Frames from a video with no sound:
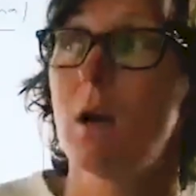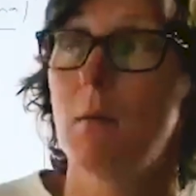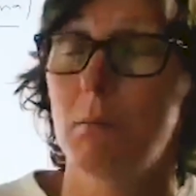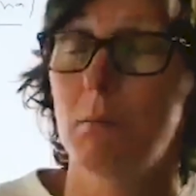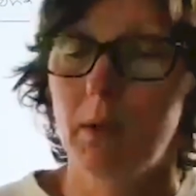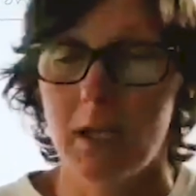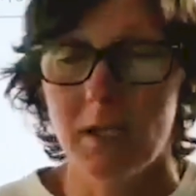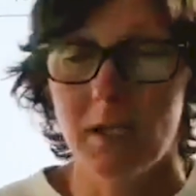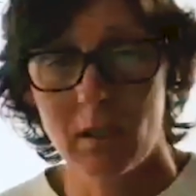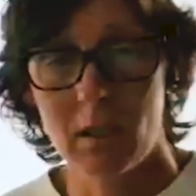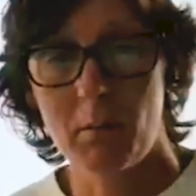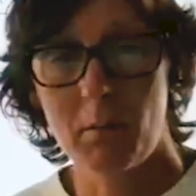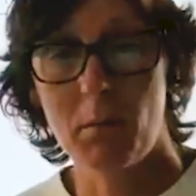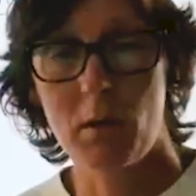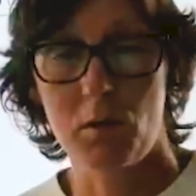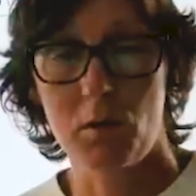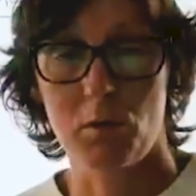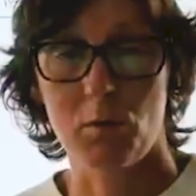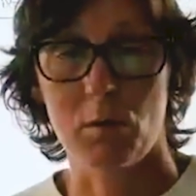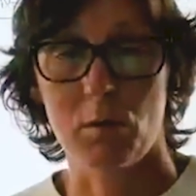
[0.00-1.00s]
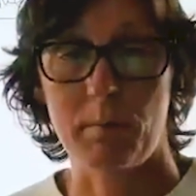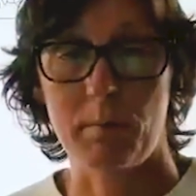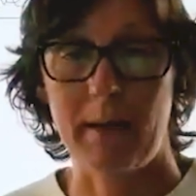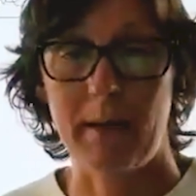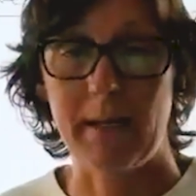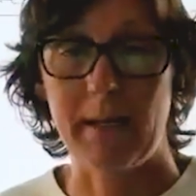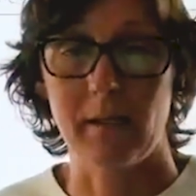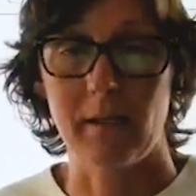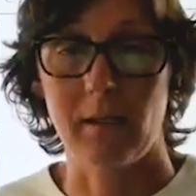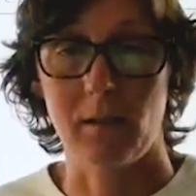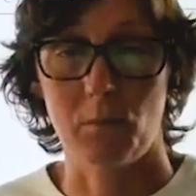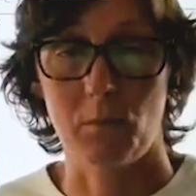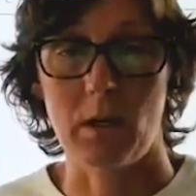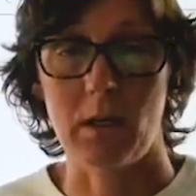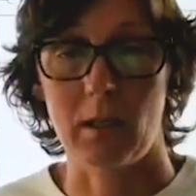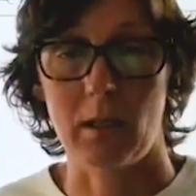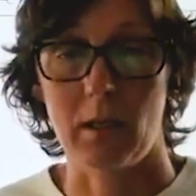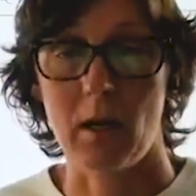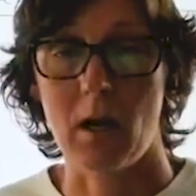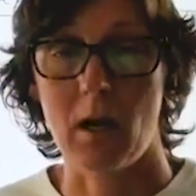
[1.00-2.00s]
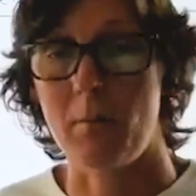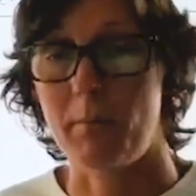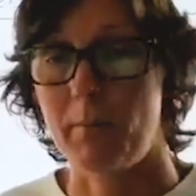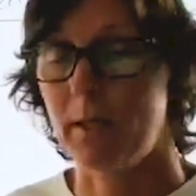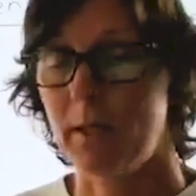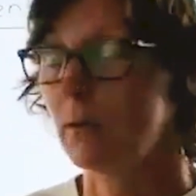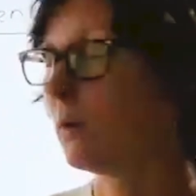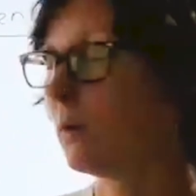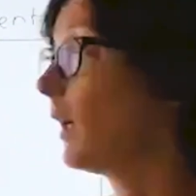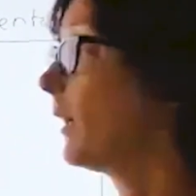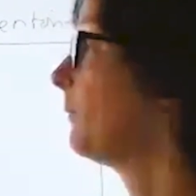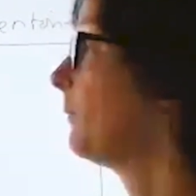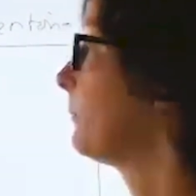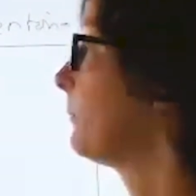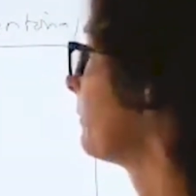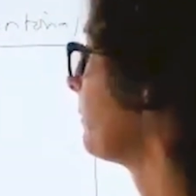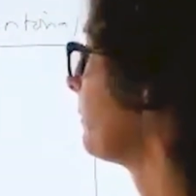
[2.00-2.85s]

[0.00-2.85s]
plus commercial space is what it got me. Okay.